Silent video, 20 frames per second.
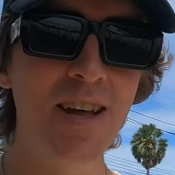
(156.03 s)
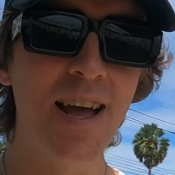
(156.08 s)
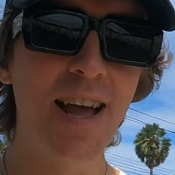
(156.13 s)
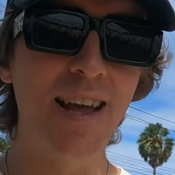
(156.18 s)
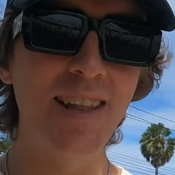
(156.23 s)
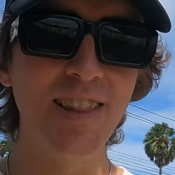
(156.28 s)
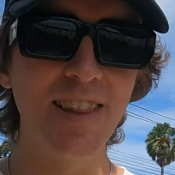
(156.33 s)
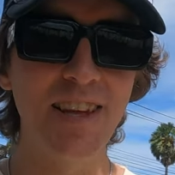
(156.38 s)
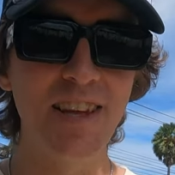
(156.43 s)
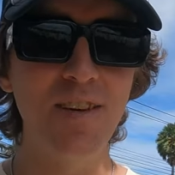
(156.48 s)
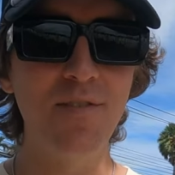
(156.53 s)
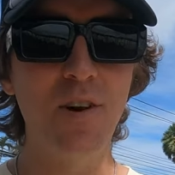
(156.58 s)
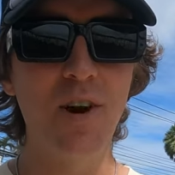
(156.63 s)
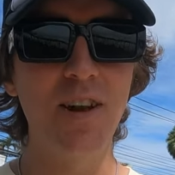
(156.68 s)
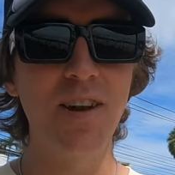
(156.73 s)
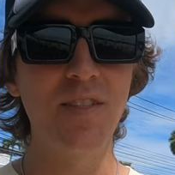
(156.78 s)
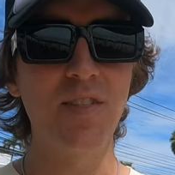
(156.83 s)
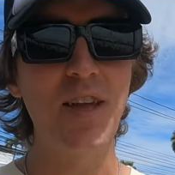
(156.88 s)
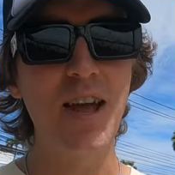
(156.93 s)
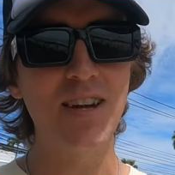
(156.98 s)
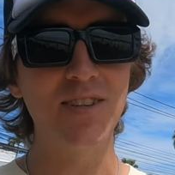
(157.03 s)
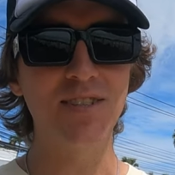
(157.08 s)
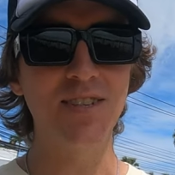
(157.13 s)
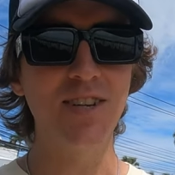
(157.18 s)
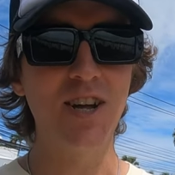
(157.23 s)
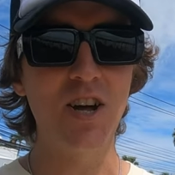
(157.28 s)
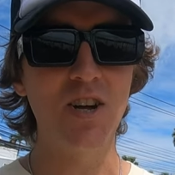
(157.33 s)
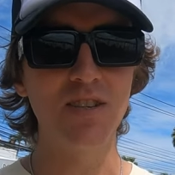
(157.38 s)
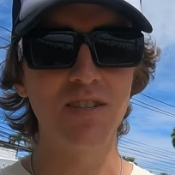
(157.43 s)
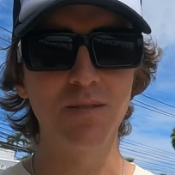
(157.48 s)
and live on
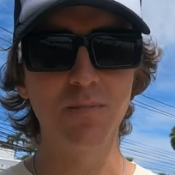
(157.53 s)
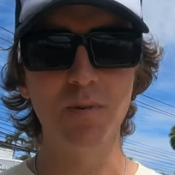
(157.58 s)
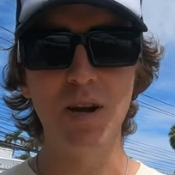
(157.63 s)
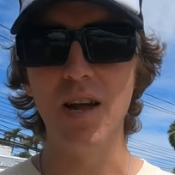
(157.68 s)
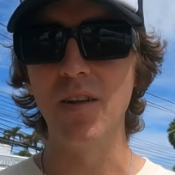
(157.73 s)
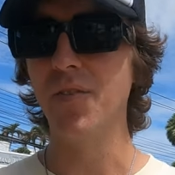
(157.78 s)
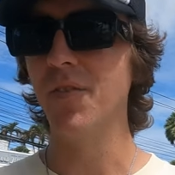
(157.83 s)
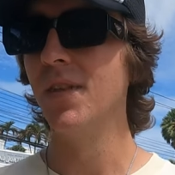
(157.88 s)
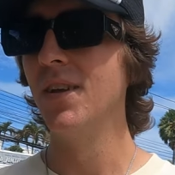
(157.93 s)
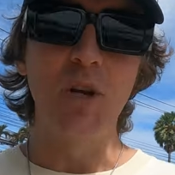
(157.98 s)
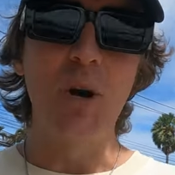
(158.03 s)
$1,000 a month.